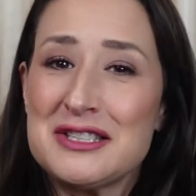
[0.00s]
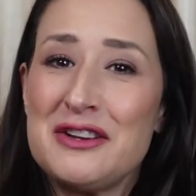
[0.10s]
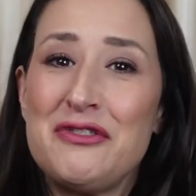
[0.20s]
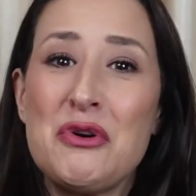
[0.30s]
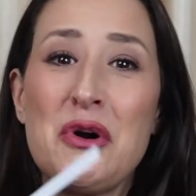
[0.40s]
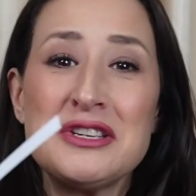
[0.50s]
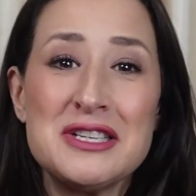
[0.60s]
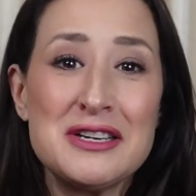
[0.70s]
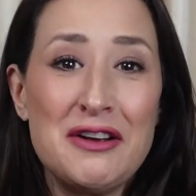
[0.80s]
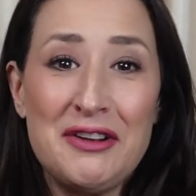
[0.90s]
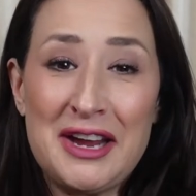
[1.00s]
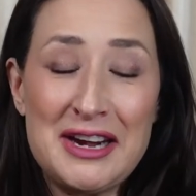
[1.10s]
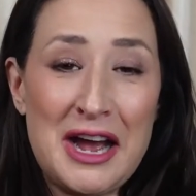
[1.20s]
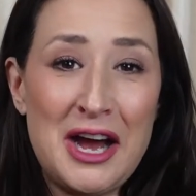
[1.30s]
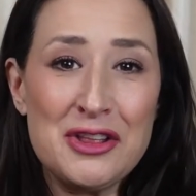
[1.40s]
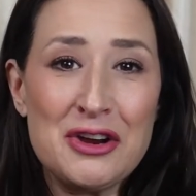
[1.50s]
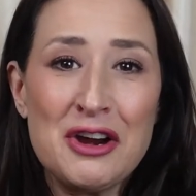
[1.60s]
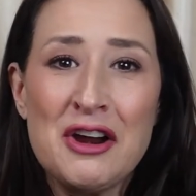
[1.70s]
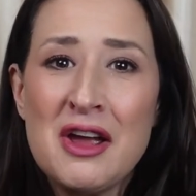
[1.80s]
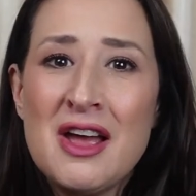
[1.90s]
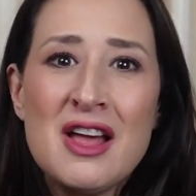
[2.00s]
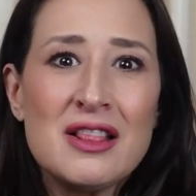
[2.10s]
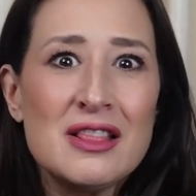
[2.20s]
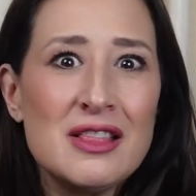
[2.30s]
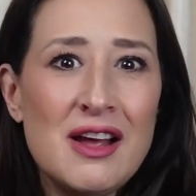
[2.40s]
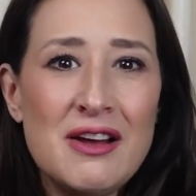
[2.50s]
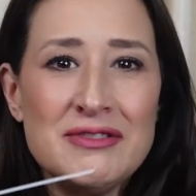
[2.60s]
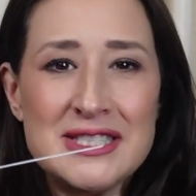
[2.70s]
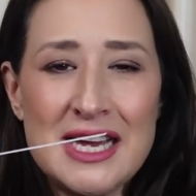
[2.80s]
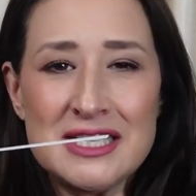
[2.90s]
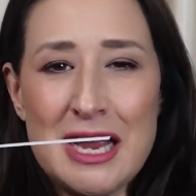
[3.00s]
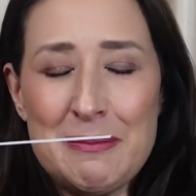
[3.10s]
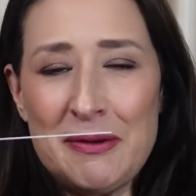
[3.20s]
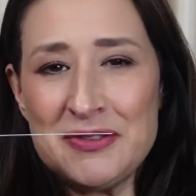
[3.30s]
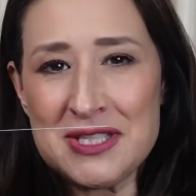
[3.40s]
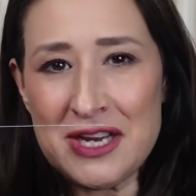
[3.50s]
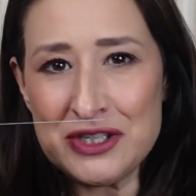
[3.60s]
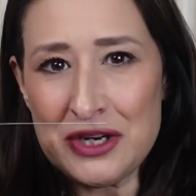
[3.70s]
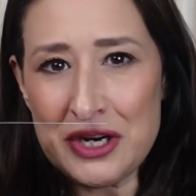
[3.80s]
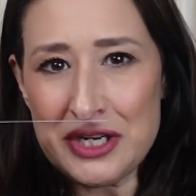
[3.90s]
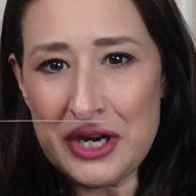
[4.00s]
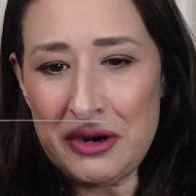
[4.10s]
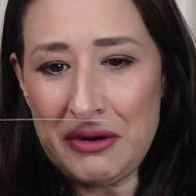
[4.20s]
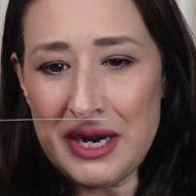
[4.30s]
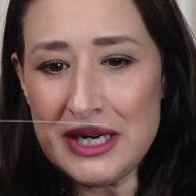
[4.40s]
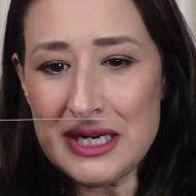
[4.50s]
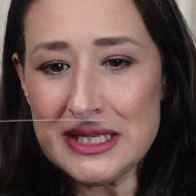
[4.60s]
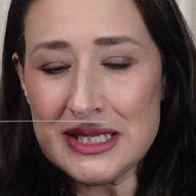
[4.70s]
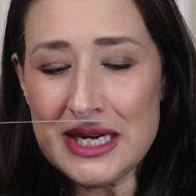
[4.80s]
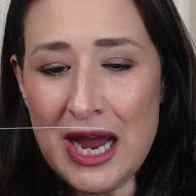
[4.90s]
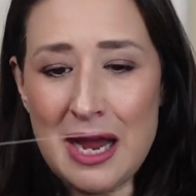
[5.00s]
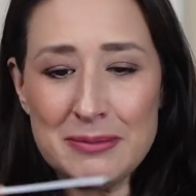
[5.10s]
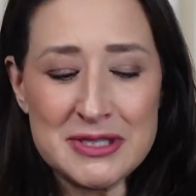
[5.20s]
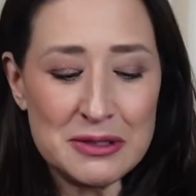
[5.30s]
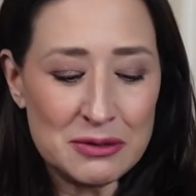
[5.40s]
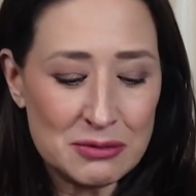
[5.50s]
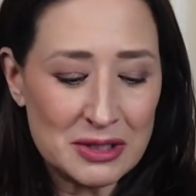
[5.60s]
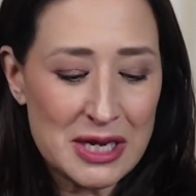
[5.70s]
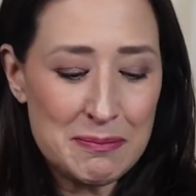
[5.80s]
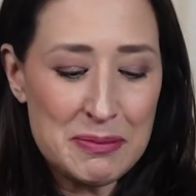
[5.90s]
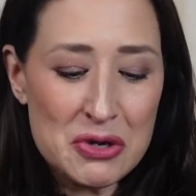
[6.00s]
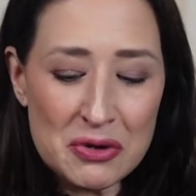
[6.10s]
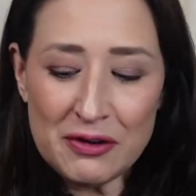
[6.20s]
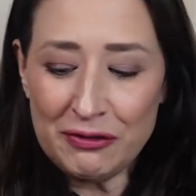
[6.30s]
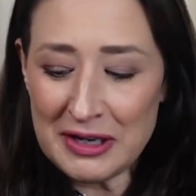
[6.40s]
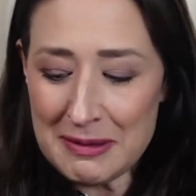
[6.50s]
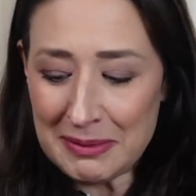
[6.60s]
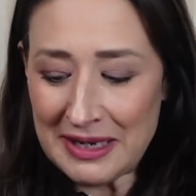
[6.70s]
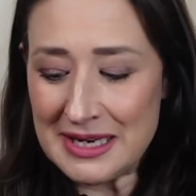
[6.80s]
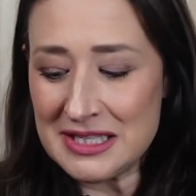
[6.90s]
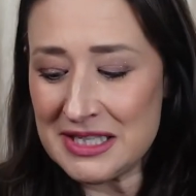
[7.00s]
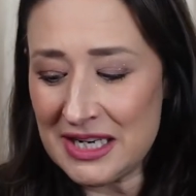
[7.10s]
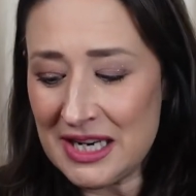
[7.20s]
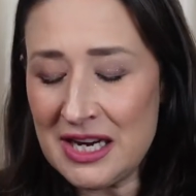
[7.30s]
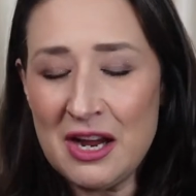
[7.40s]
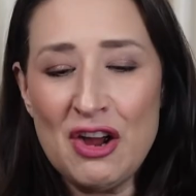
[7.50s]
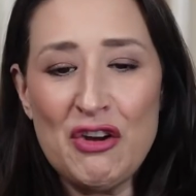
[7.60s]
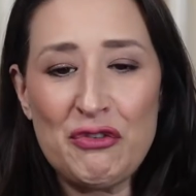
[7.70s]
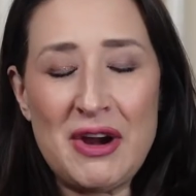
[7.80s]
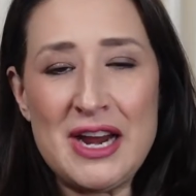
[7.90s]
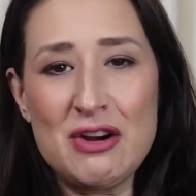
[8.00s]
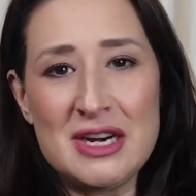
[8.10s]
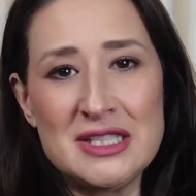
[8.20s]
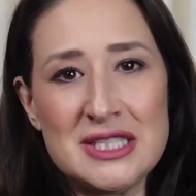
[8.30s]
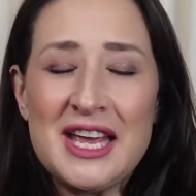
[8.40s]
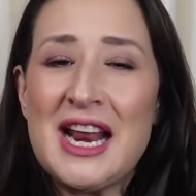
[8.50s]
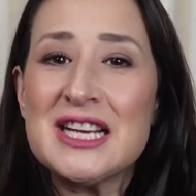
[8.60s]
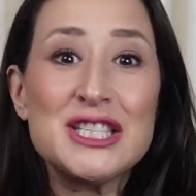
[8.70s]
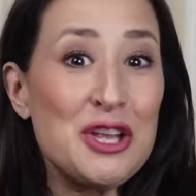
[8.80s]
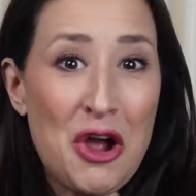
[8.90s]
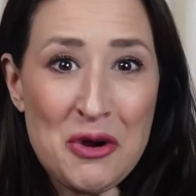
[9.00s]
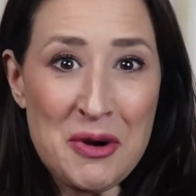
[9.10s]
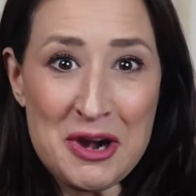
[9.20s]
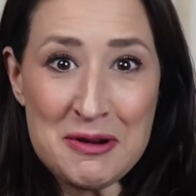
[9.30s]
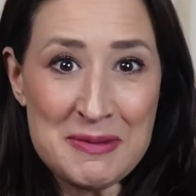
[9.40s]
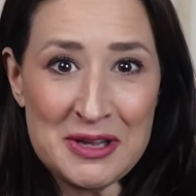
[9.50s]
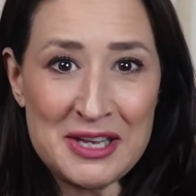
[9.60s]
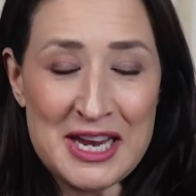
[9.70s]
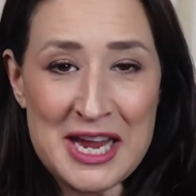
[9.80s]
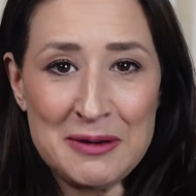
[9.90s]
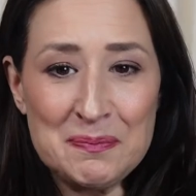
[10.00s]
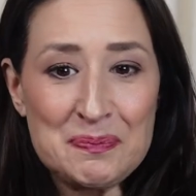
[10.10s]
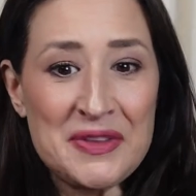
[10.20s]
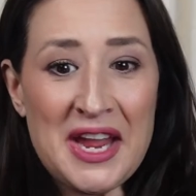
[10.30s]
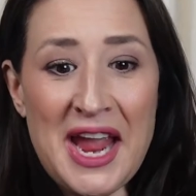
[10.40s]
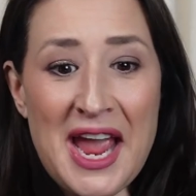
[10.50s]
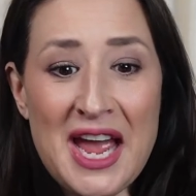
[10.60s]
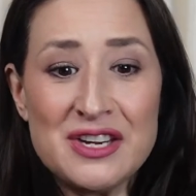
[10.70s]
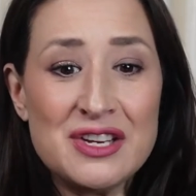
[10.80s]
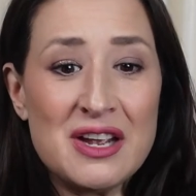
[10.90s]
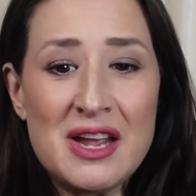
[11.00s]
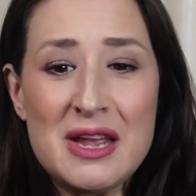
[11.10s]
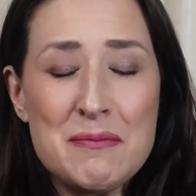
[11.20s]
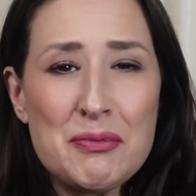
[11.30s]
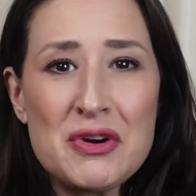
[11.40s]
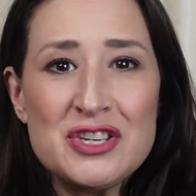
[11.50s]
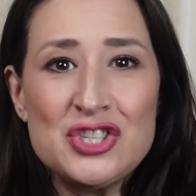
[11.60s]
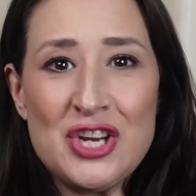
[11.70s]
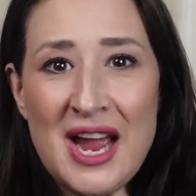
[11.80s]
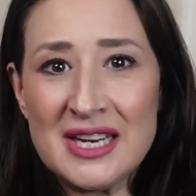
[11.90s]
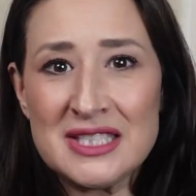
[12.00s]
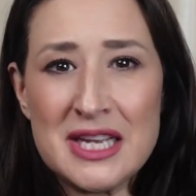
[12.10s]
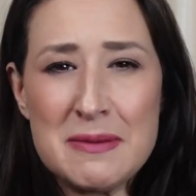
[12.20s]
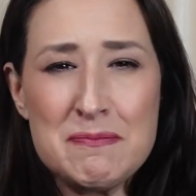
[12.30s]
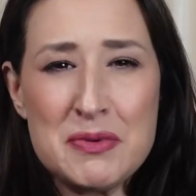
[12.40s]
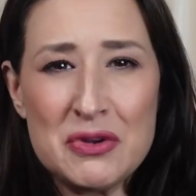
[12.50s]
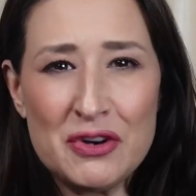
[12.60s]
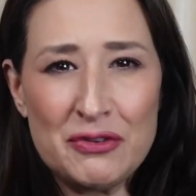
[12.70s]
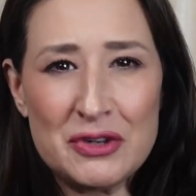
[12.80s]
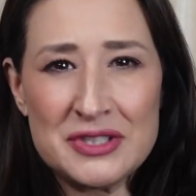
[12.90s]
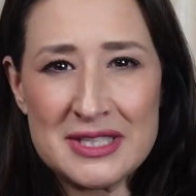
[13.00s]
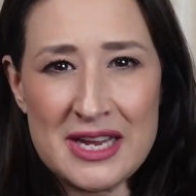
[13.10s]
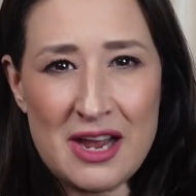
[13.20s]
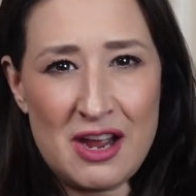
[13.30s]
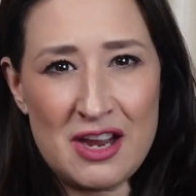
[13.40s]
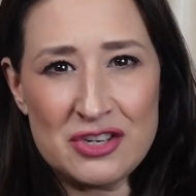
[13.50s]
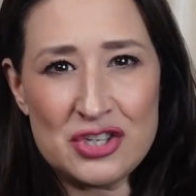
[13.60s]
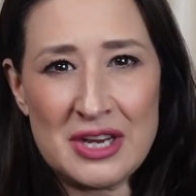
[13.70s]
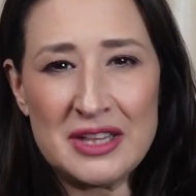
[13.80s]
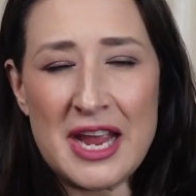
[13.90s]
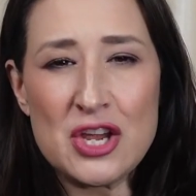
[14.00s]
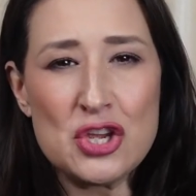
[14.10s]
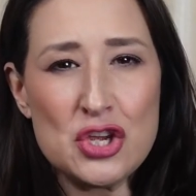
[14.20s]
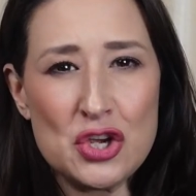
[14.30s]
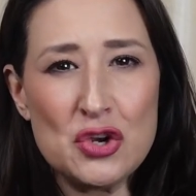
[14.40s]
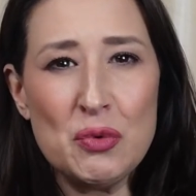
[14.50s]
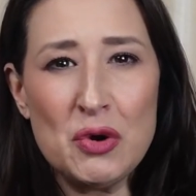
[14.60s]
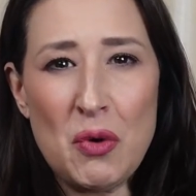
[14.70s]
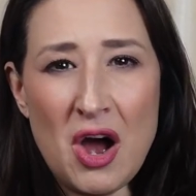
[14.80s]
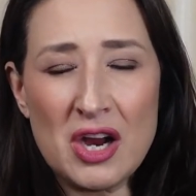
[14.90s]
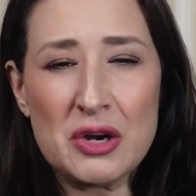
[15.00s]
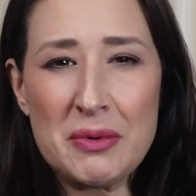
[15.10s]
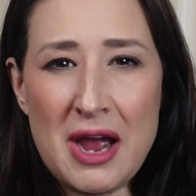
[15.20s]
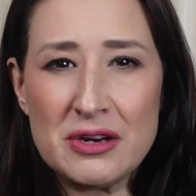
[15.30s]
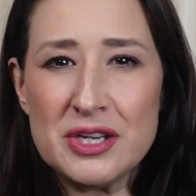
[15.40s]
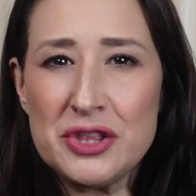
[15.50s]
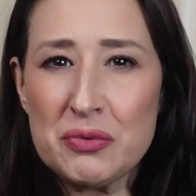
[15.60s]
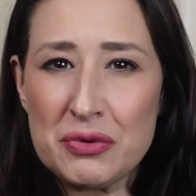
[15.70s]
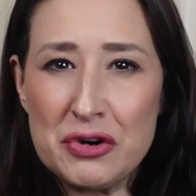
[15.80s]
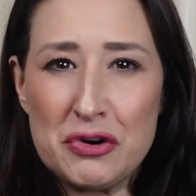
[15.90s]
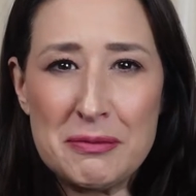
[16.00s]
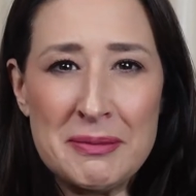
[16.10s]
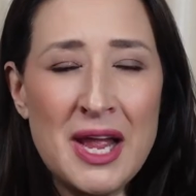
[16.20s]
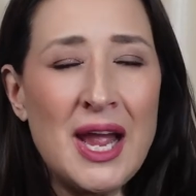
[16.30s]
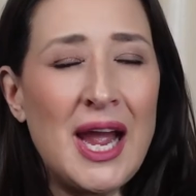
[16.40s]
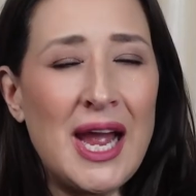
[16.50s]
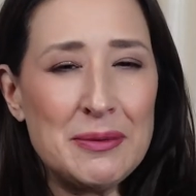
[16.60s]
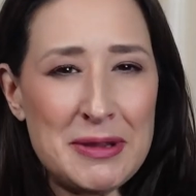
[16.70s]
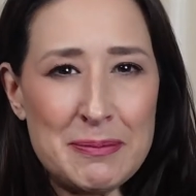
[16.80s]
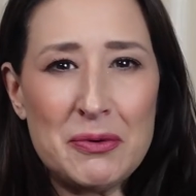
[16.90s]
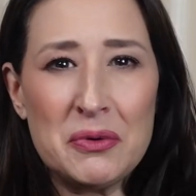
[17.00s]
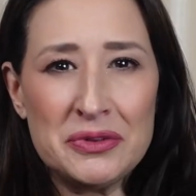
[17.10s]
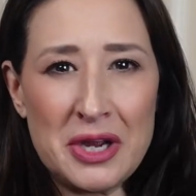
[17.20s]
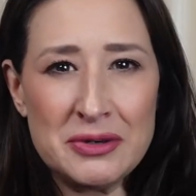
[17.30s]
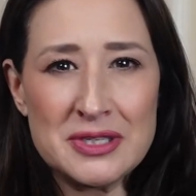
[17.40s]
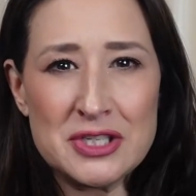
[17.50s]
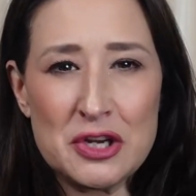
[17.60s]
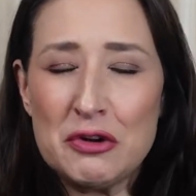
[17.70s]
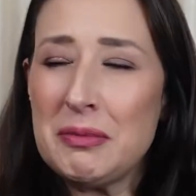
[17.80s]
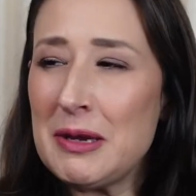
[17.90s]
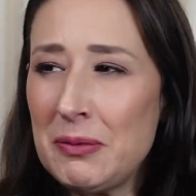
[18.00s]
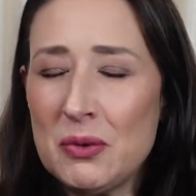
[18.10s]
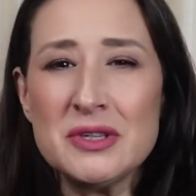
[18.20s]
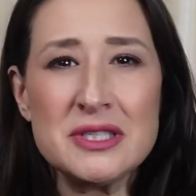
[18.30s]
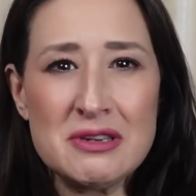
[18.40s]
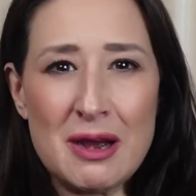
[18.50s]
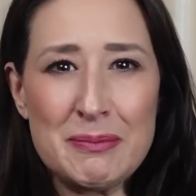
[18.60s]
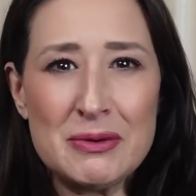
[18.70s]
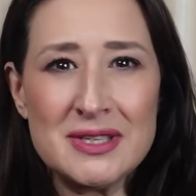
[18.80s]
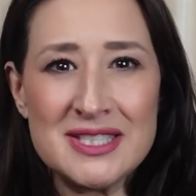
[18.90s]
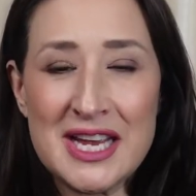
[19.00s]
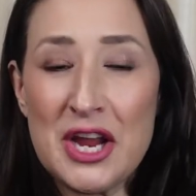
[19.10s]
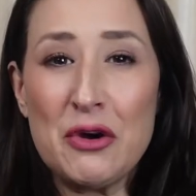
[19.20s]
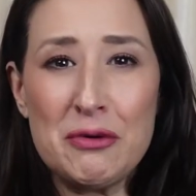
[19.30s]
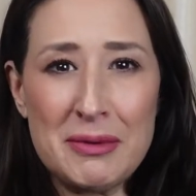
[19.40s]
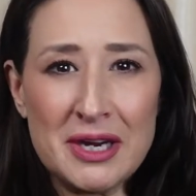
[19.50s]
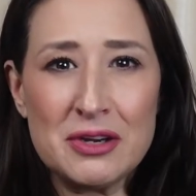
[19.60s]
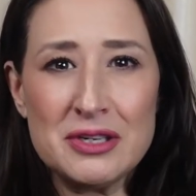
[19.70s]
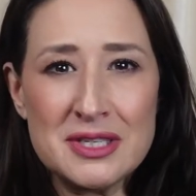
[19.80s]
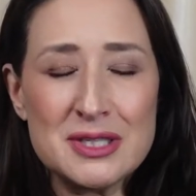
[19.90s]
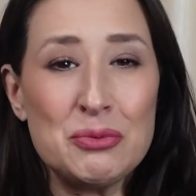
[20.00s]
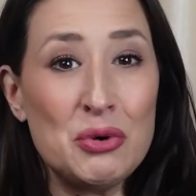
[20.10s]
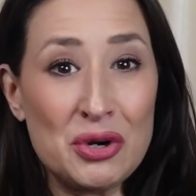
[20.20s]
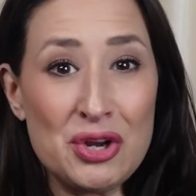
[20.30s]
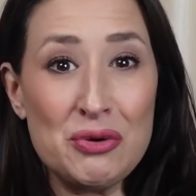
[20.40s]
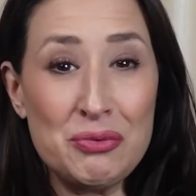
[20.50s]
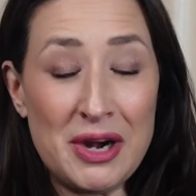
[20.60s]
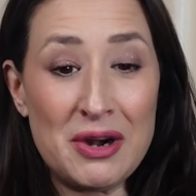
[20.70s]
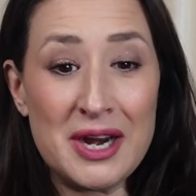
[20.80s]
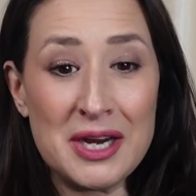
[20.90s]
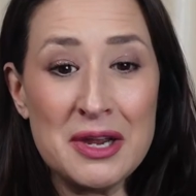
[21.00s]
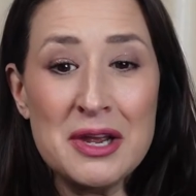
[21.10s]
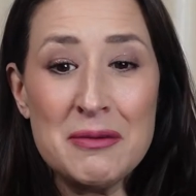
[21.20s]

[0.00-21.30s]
If your significant other loves that type of scent on you and it is an absolutely beautifully blended fragrance that has long wearability and it projects a beautiful sillage. Like you will walk around in the room and people will notice you. People will stop you and say, oh my goodness, what are you wearing?